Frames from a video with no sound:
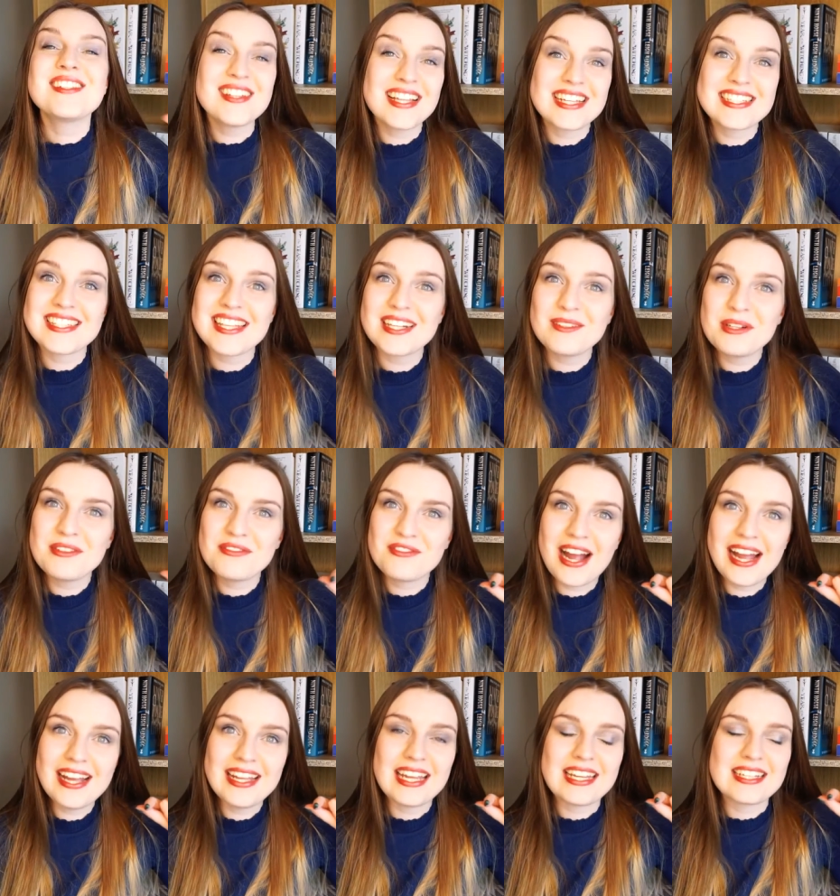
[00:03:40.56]
So let's start with
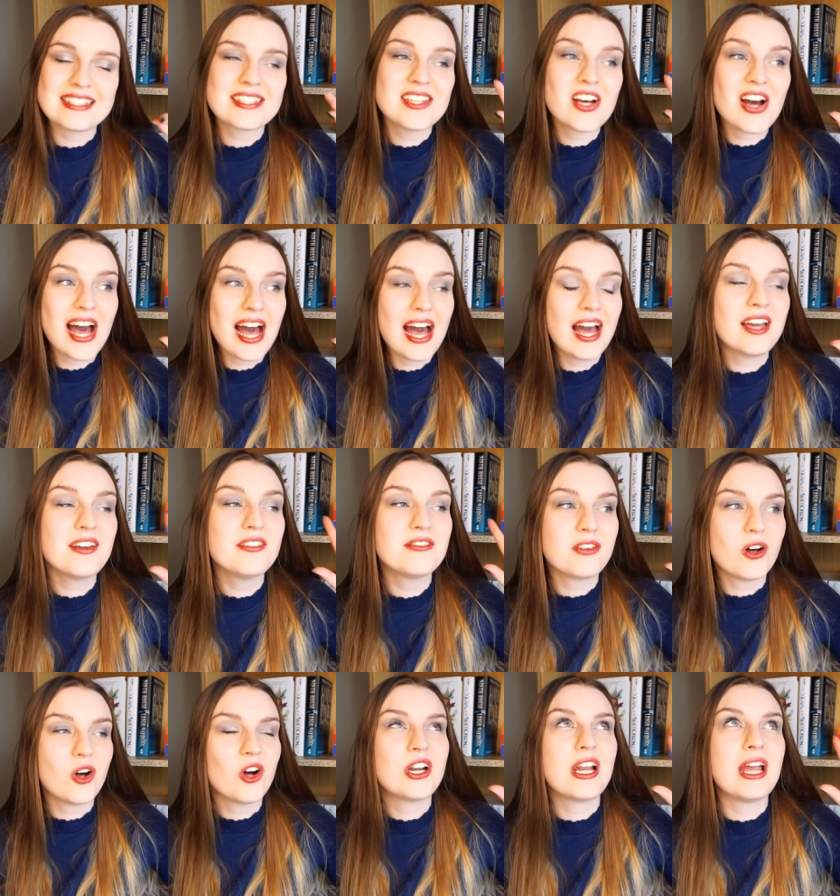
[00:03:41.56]
writing. So I
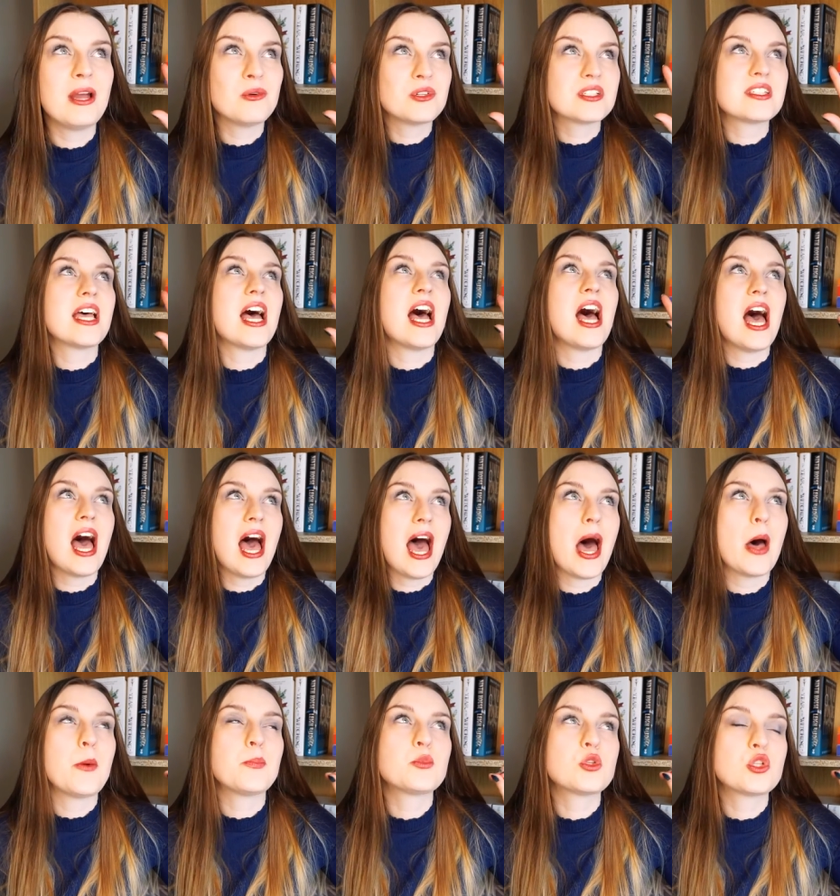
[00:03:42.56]
thought it was
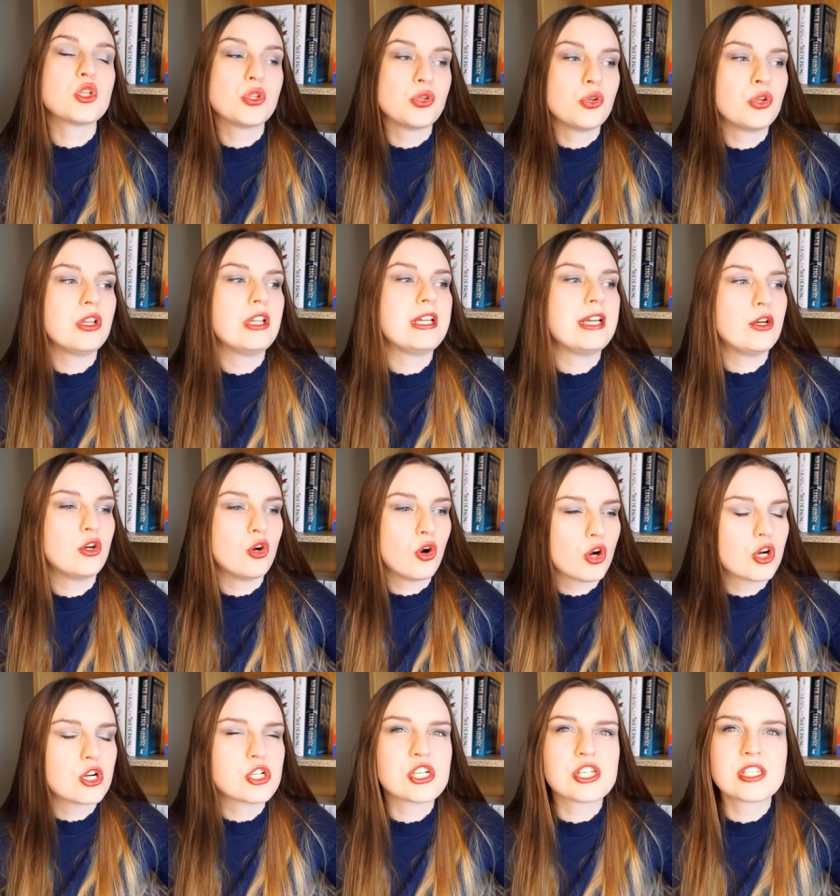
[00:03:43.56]
absolutely
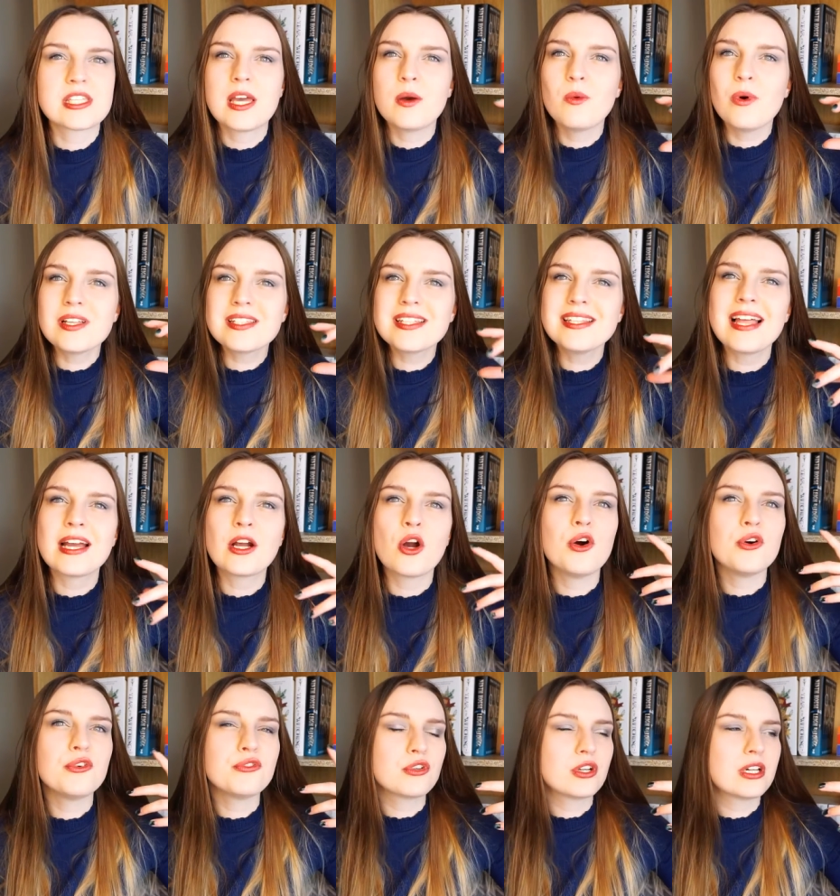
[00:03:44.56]
gorgeous. It wasn't like
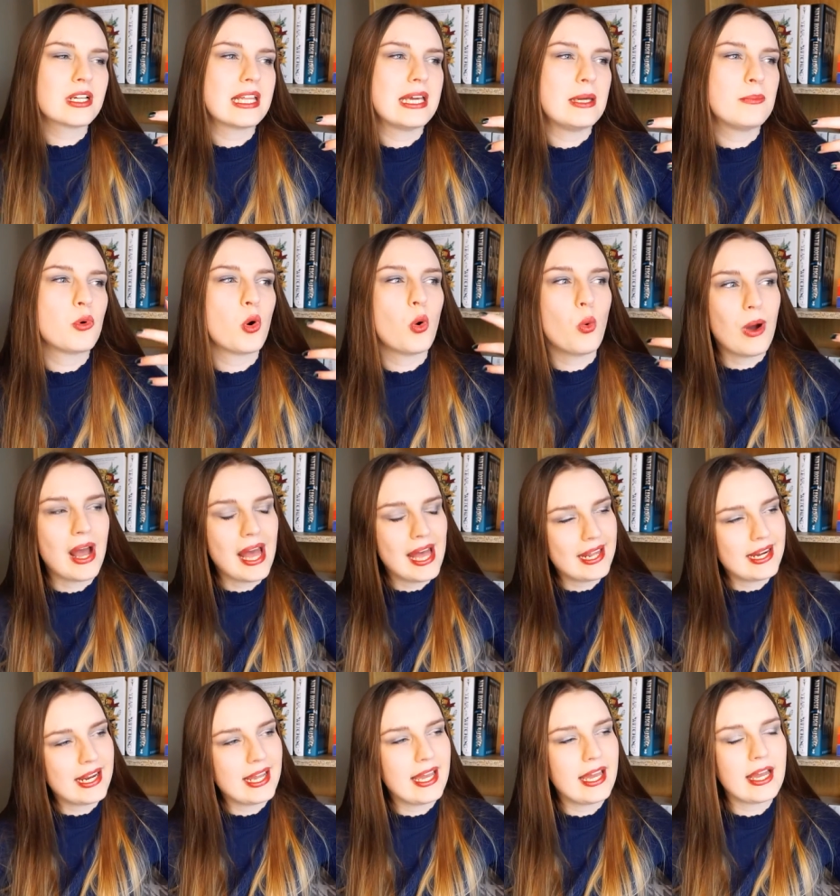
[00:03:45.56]
overly
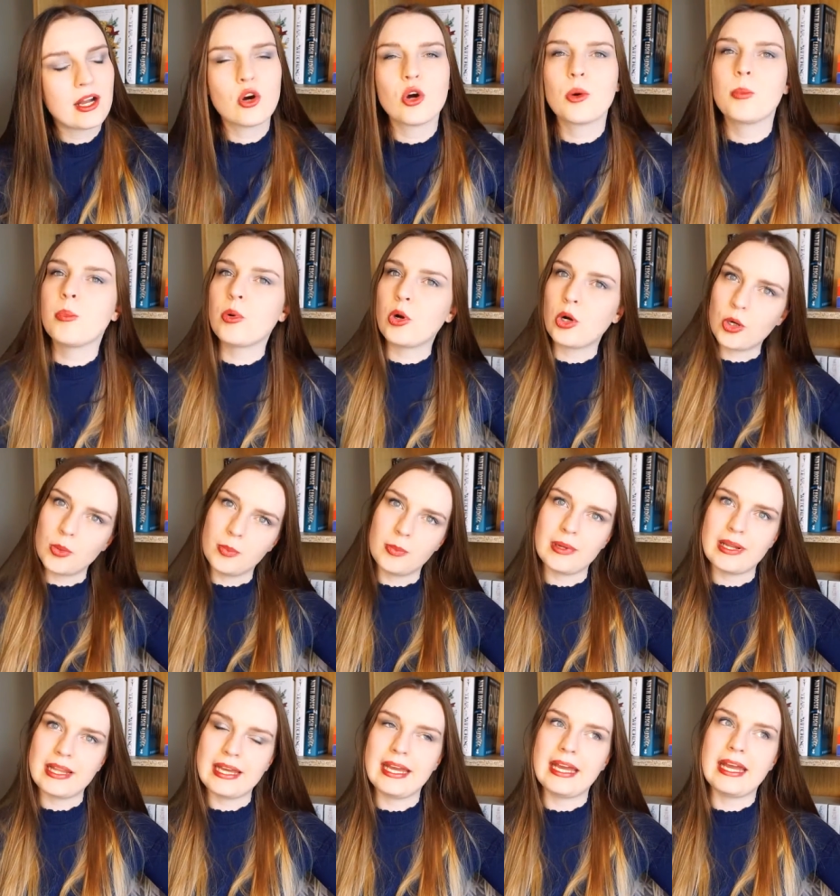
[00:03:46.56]
poetic or
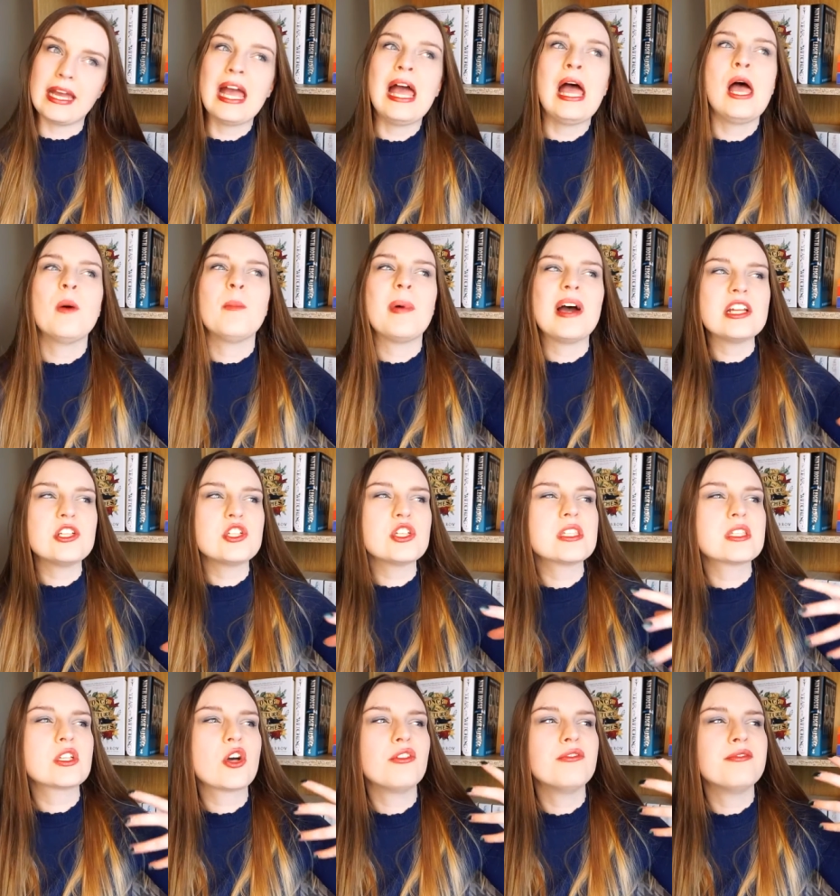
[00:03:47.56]
purpley, but it
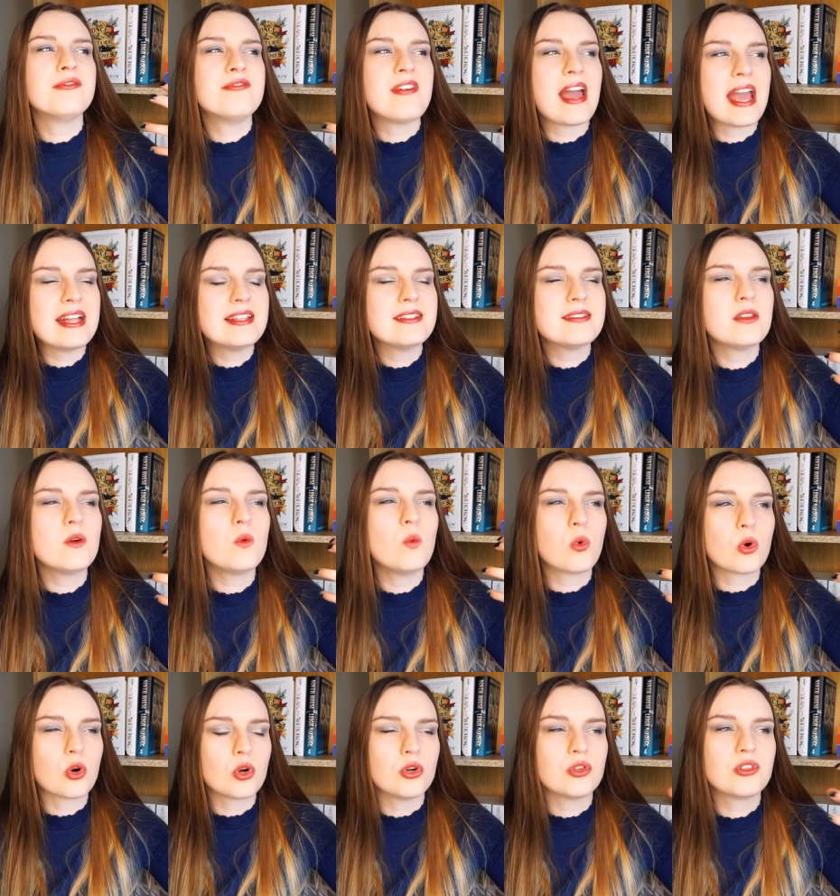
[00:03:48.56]
just conveyed the
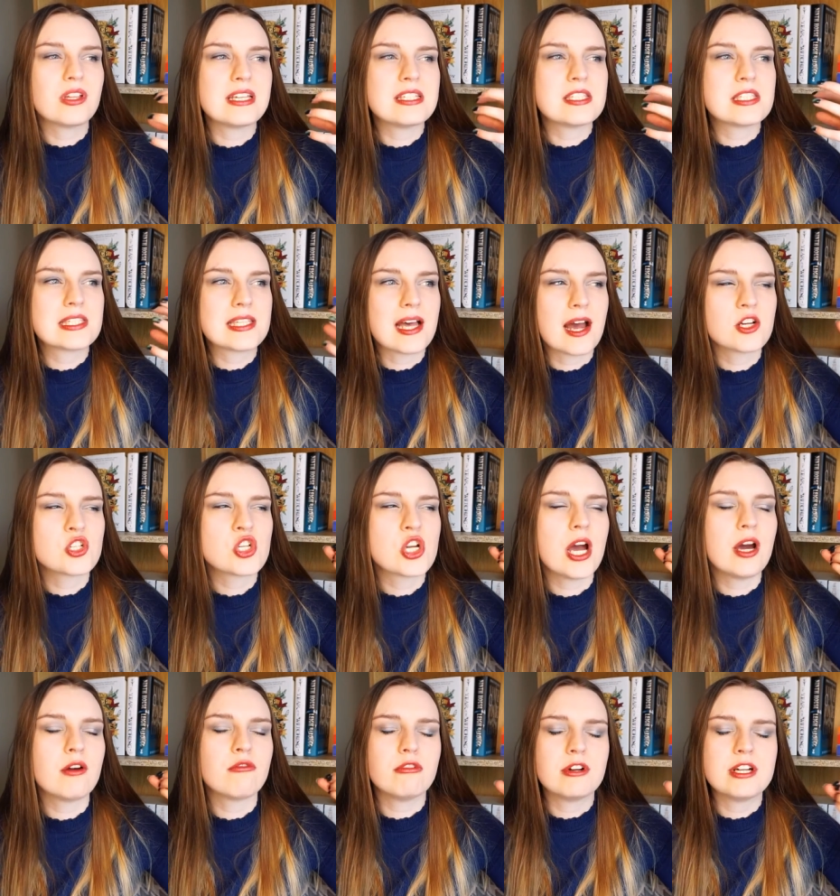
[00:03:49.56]
world in such
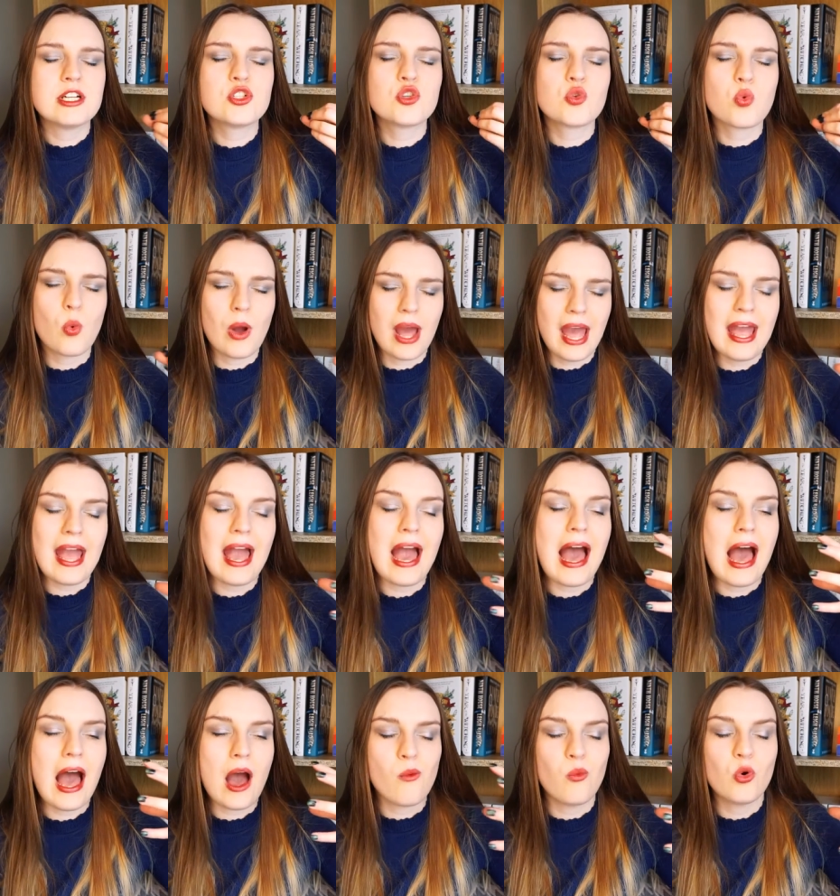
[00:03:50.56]
a rich way.
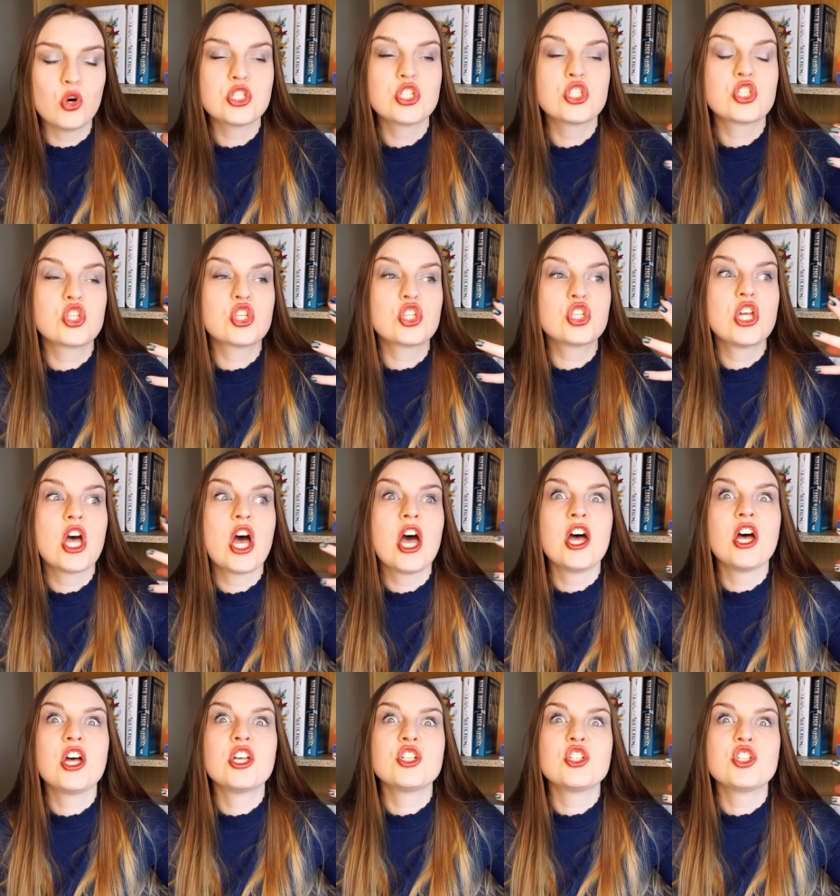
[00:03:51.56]
I was just
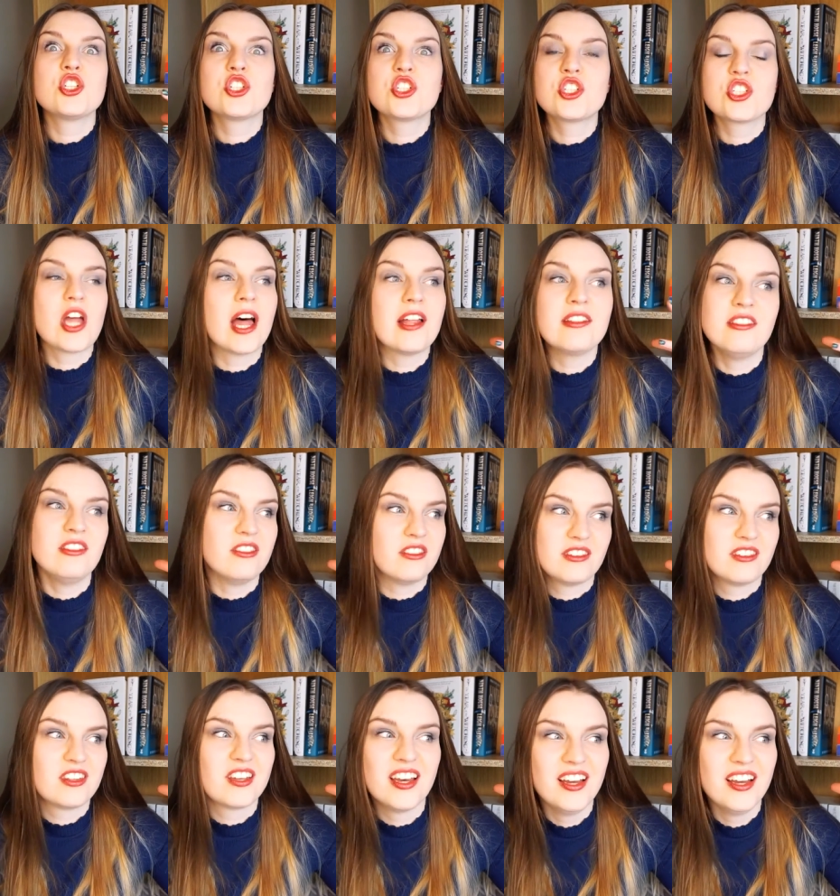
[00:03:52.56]
stunned.